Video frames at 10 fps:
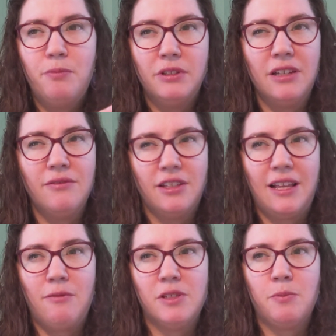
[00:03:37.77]
believe that
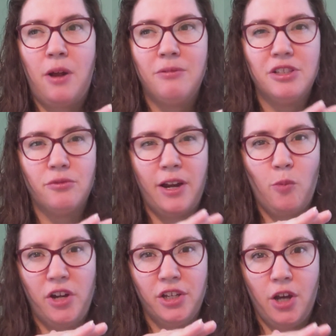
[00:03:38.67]
that was probably the
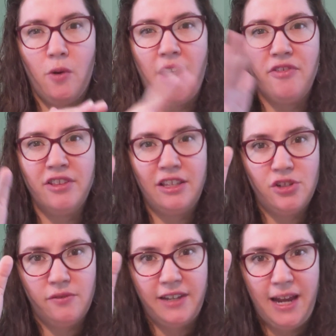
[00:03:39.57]
right way to go. I think they
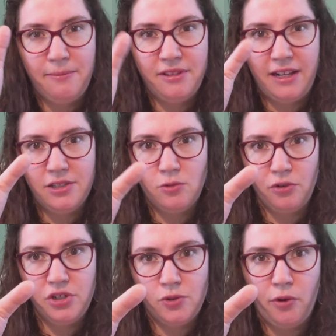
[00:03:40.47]
should have kept that
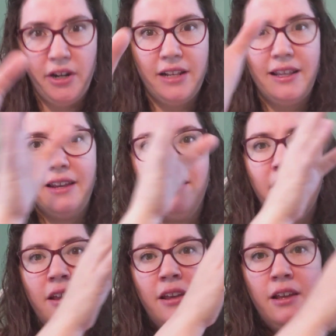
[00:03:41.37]
story short and then
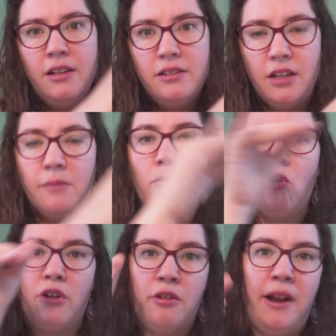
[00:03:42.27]
done
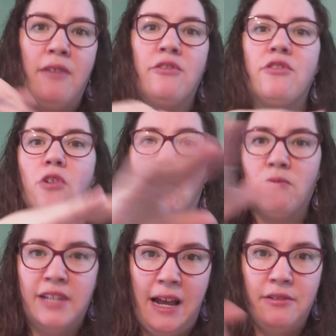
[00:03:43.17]
more around the
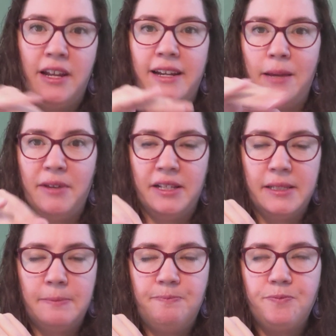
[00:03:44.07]
hometown
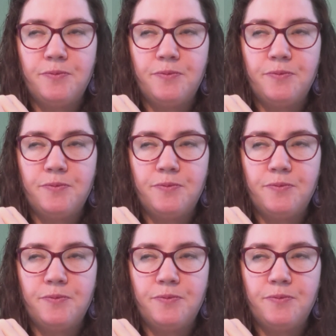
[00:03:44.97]
dynamics.